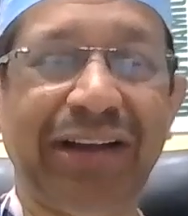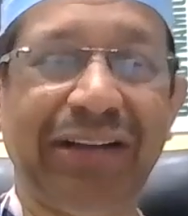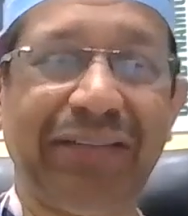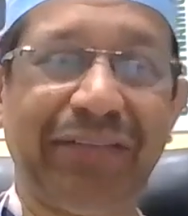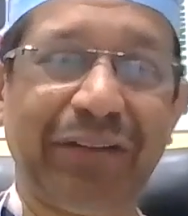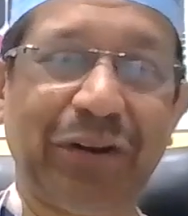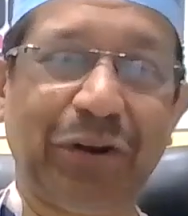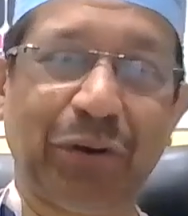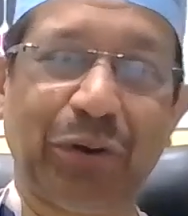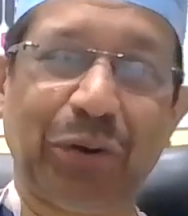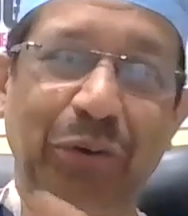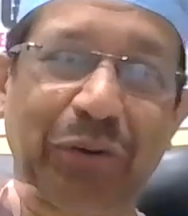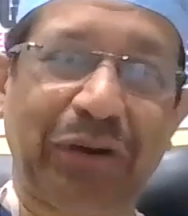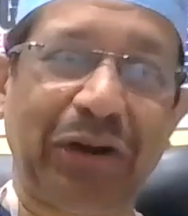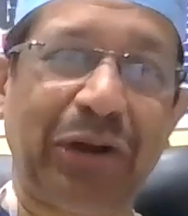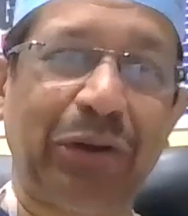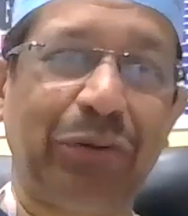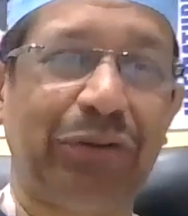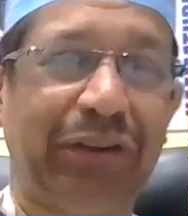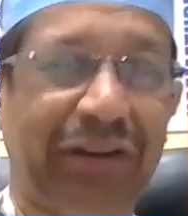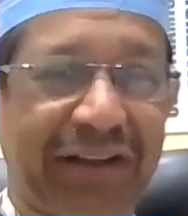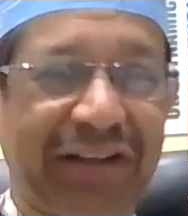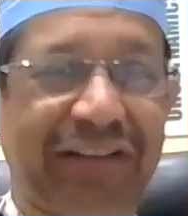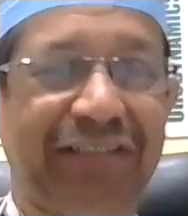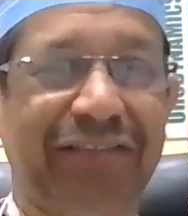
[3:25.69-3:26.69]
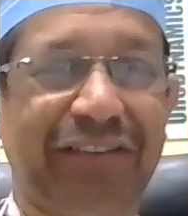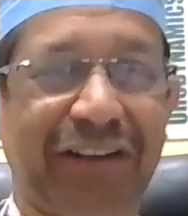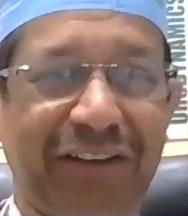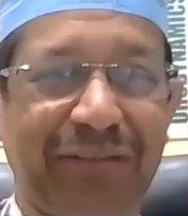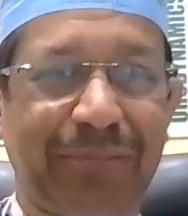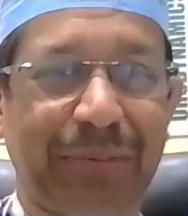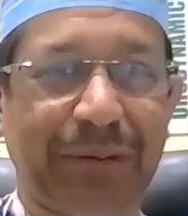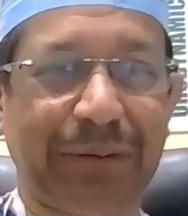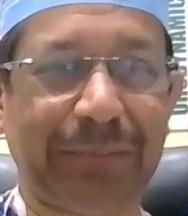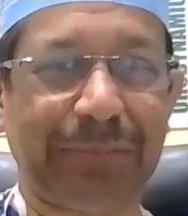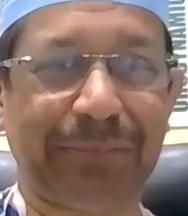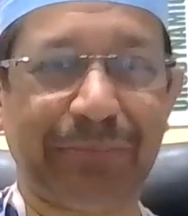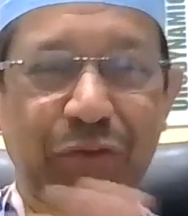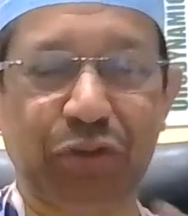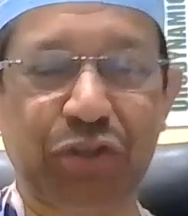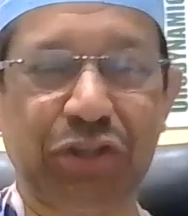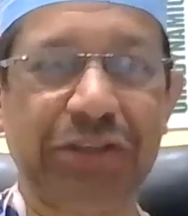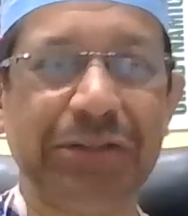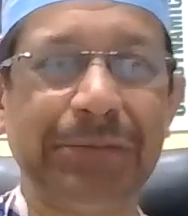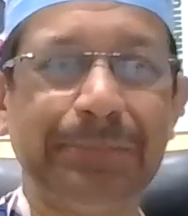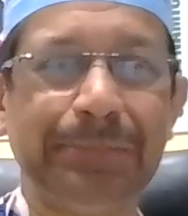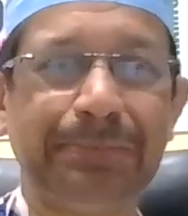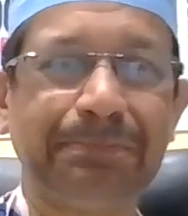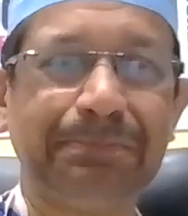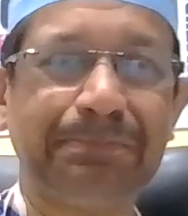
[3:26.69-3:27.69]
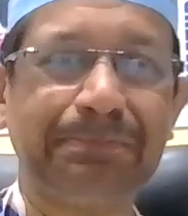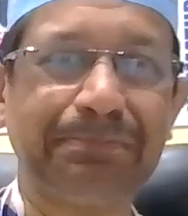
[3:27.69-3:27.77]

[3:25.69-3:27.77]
We got to look into the next aspect, which is